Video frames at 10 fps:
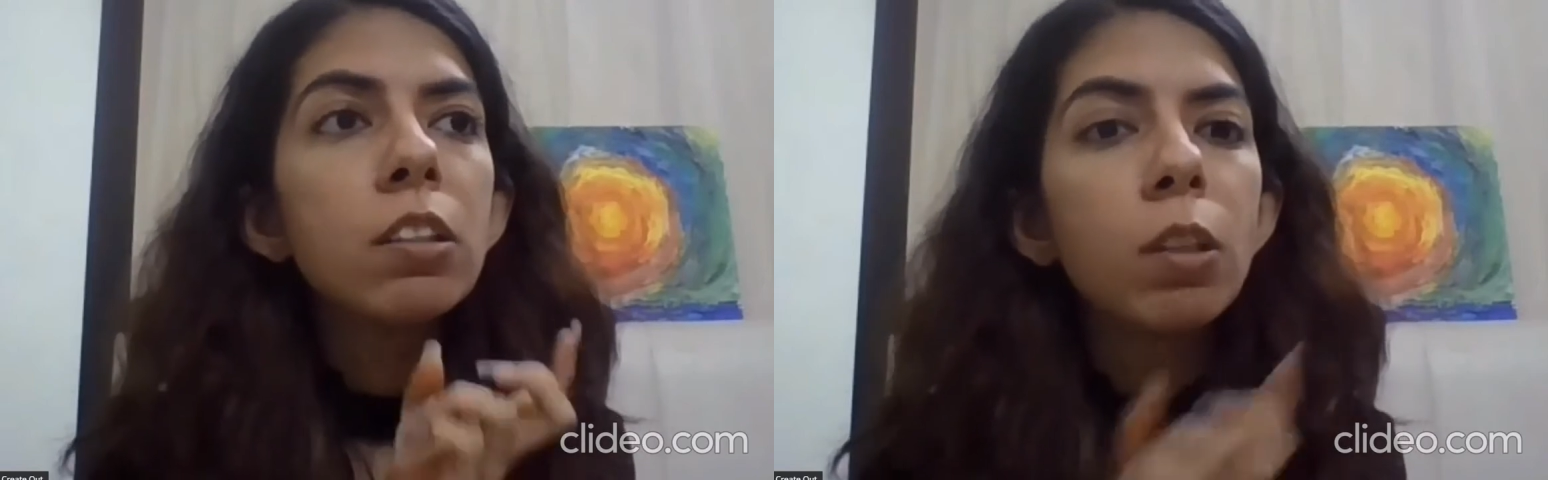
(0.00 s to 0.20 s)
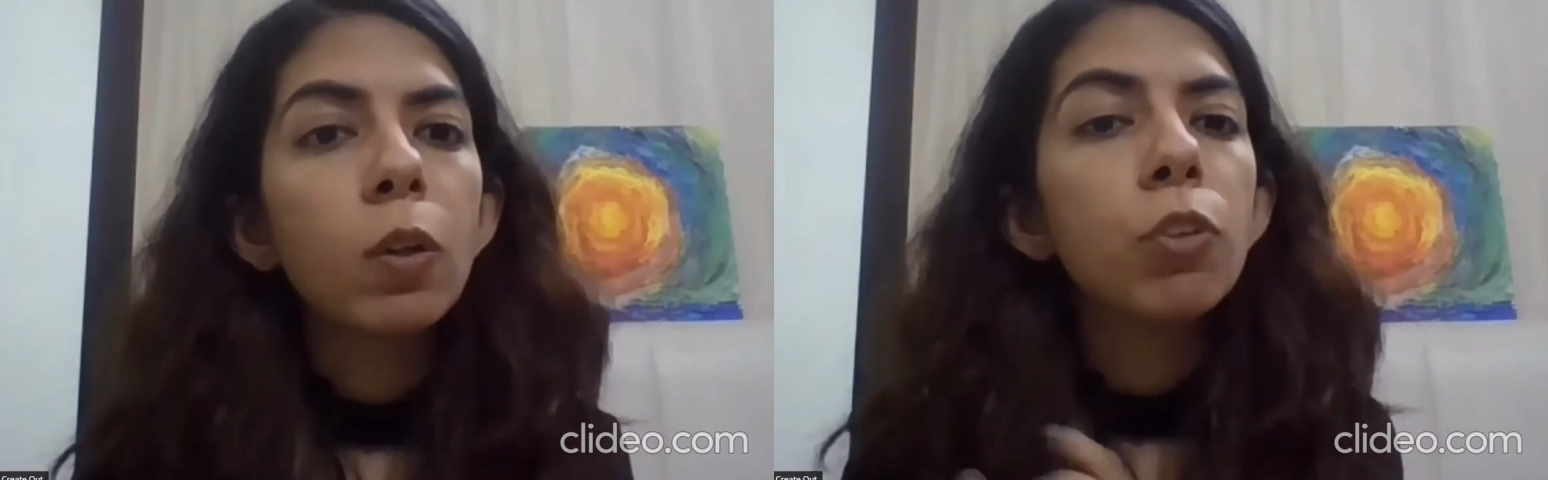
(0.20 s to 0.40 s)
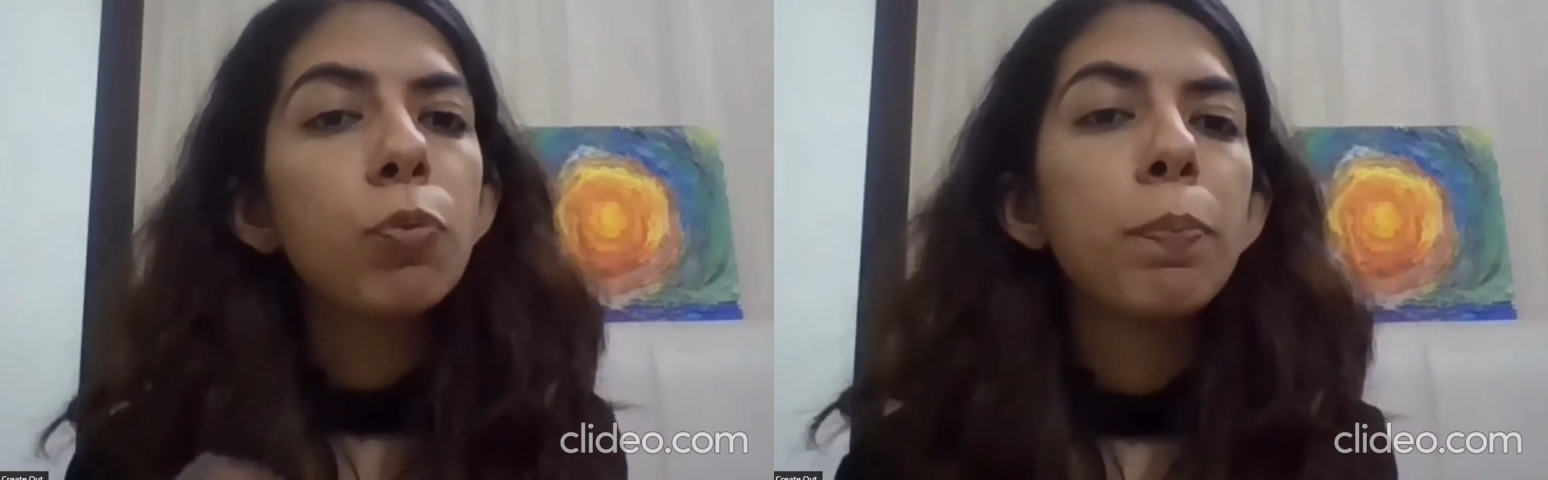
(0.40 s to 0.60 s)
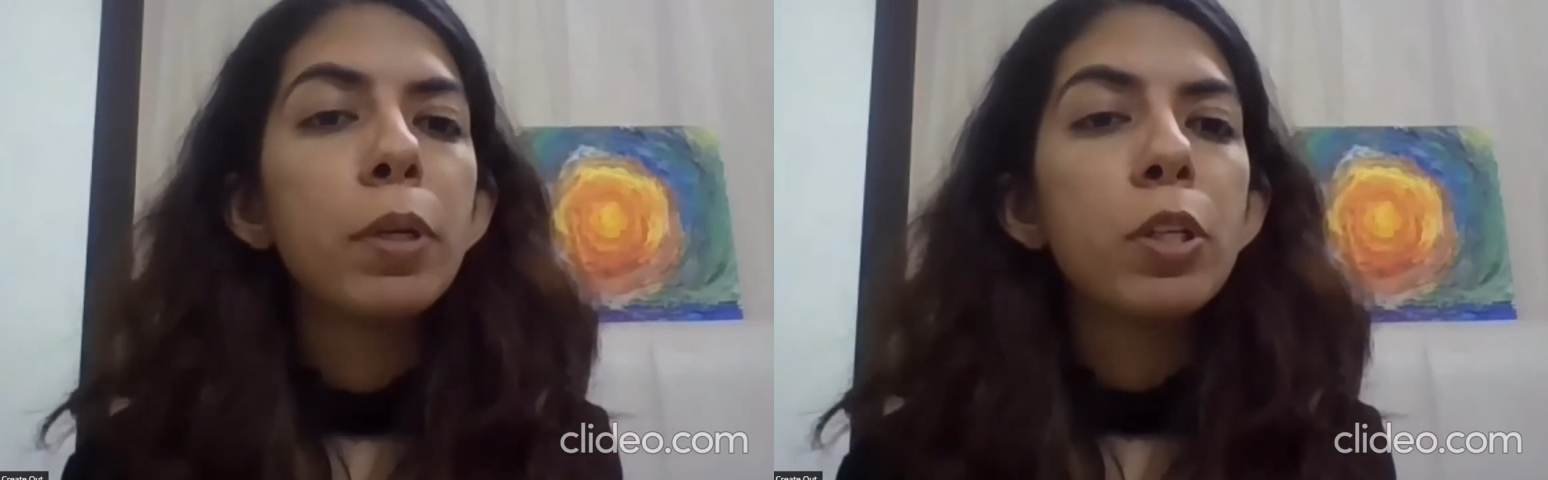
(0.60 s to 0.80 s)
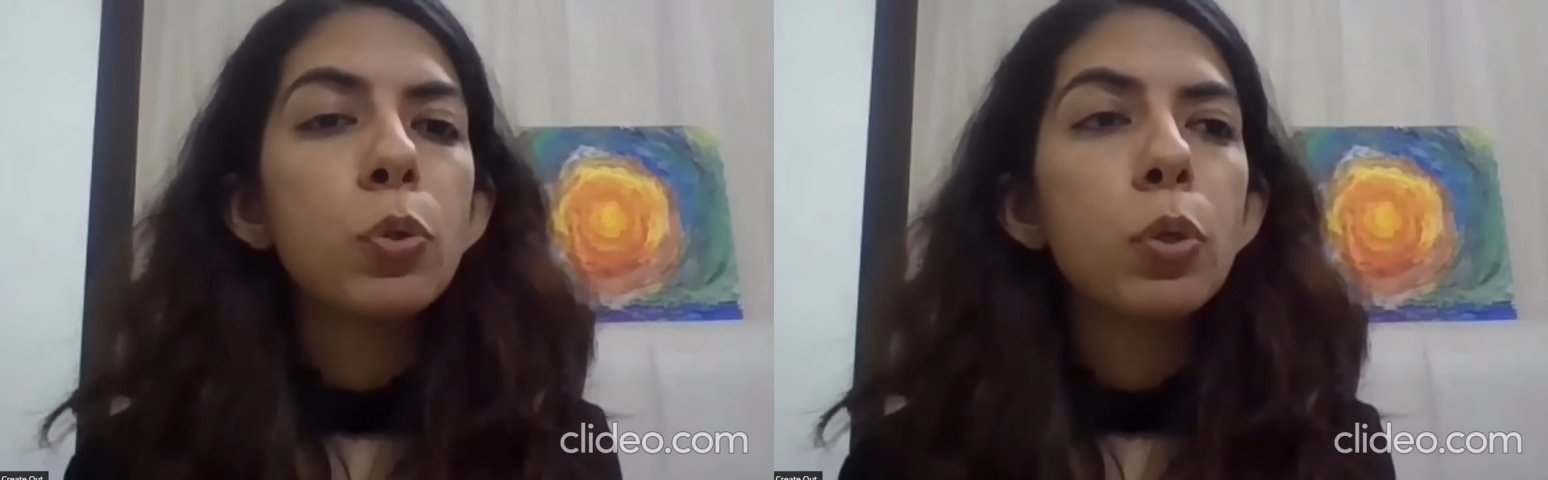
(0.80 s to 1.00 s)
dearth of
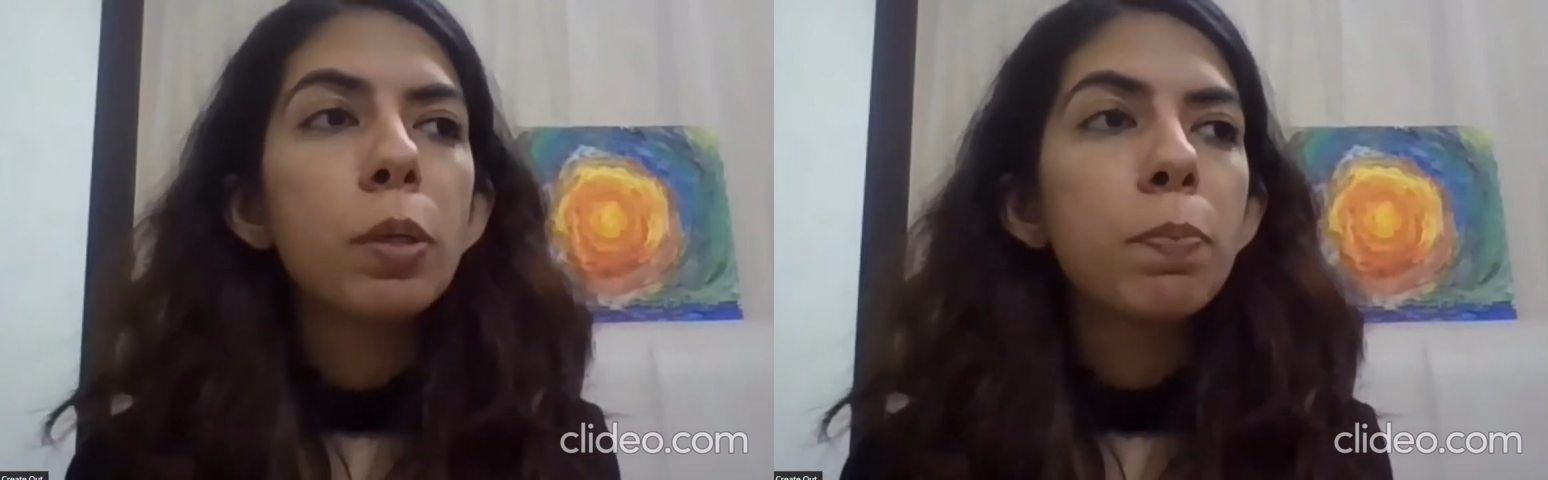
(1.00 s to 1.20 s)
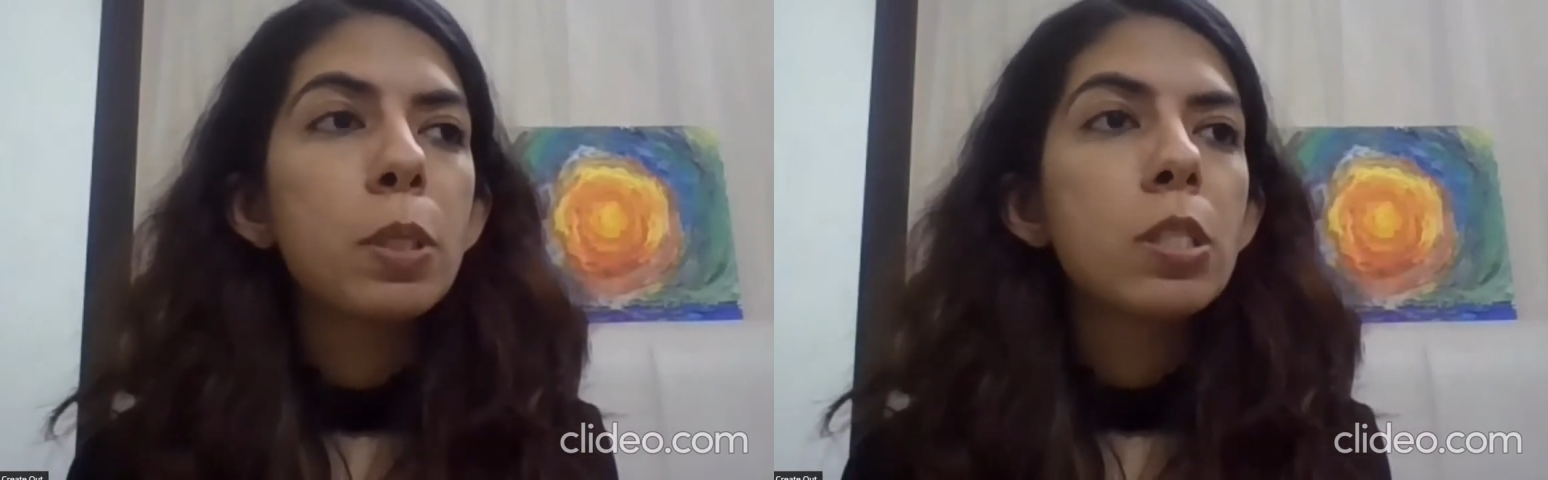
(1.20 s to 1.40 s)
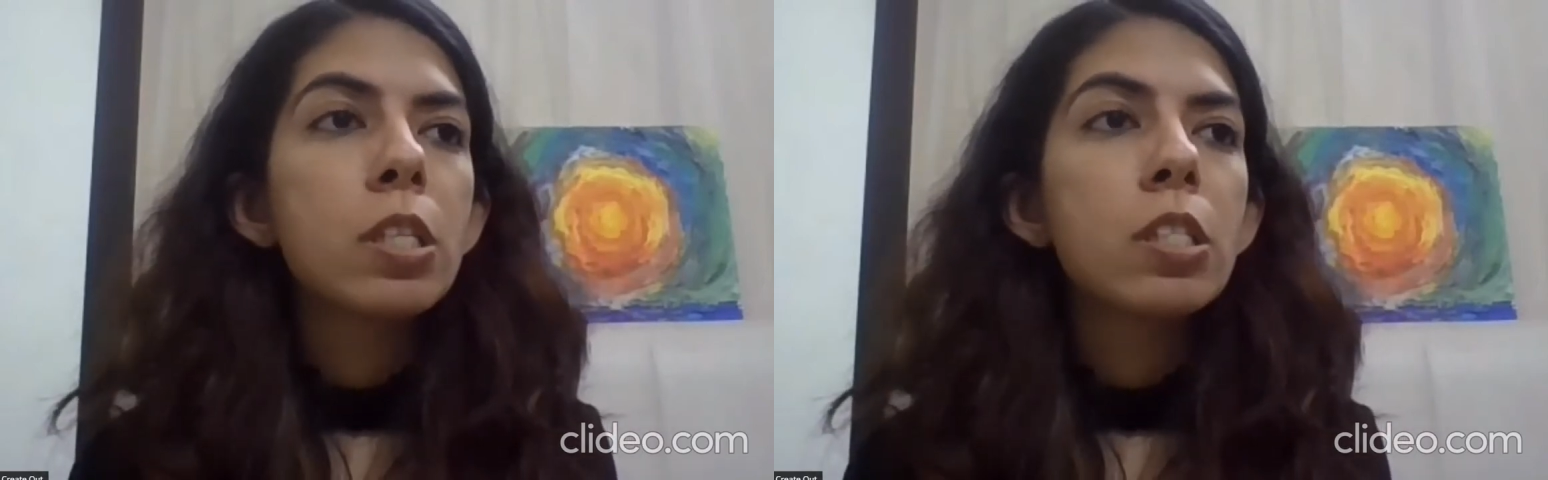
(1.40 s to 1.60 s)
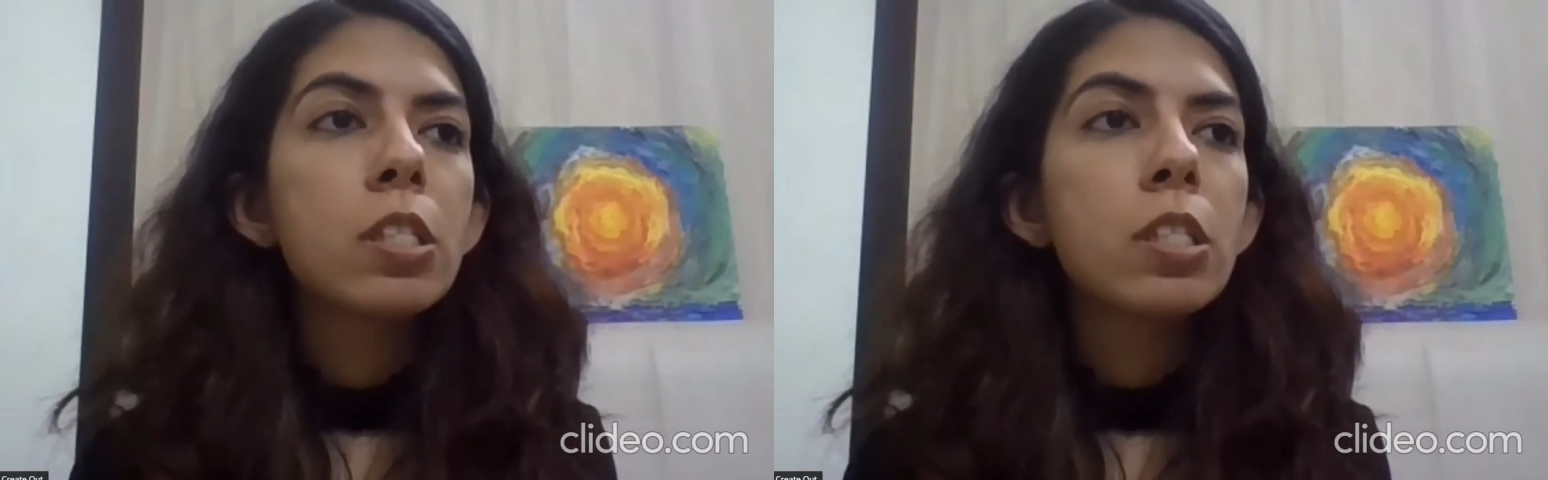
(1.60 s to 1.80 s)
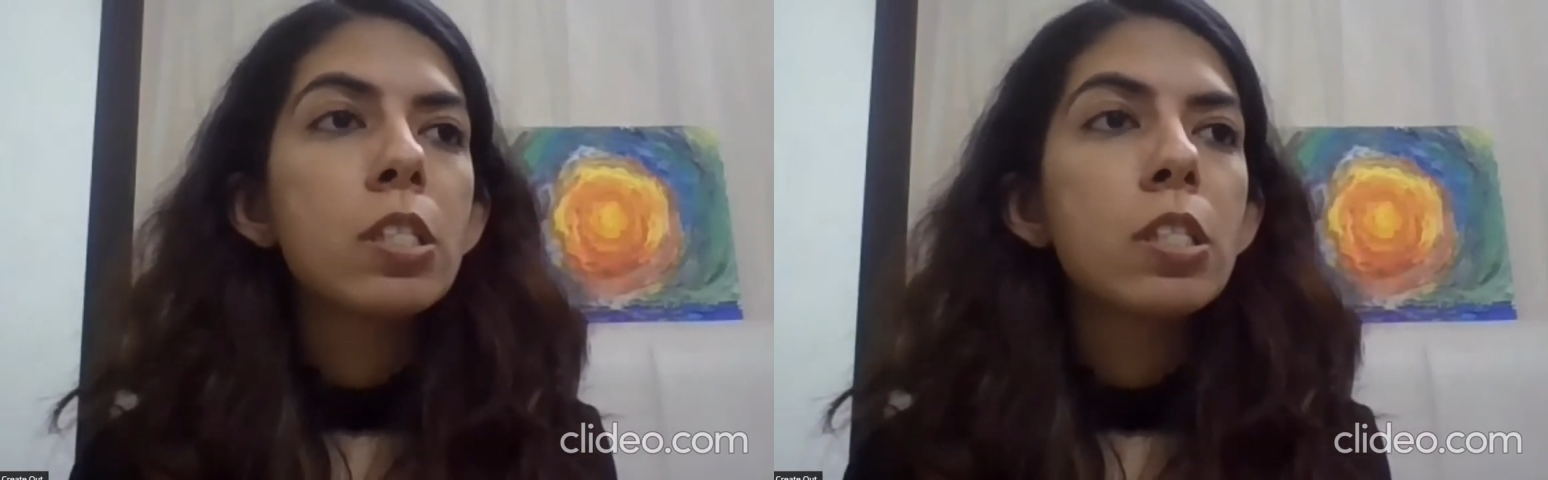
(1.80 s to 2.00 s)
women doing business in
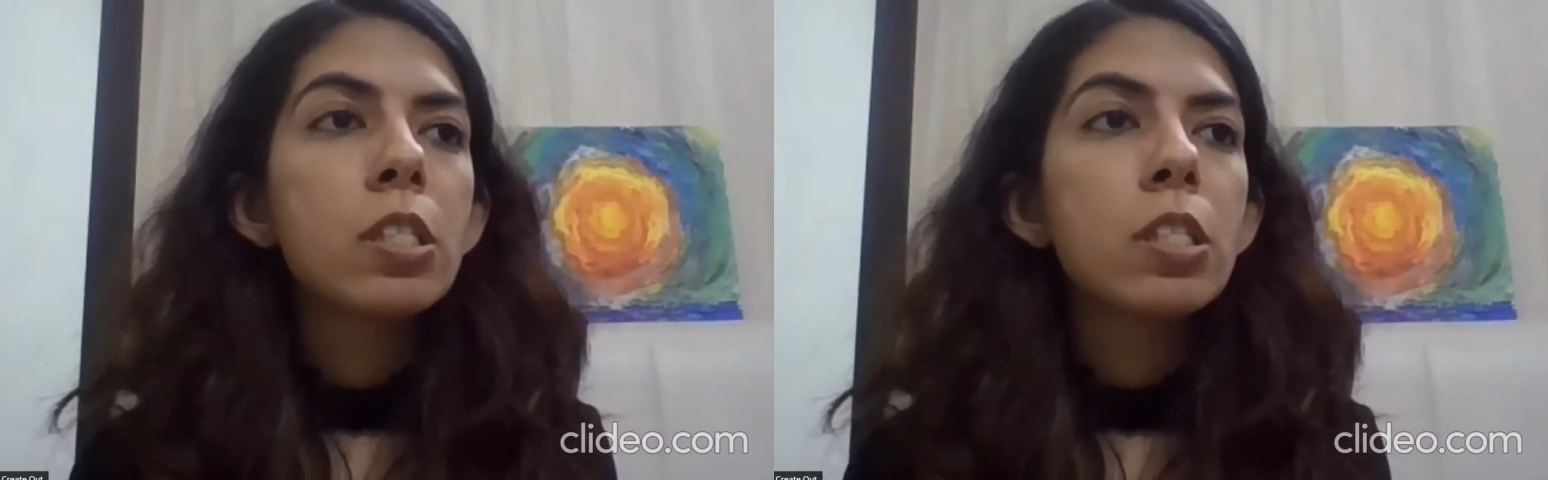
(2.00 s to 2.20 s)
terms of,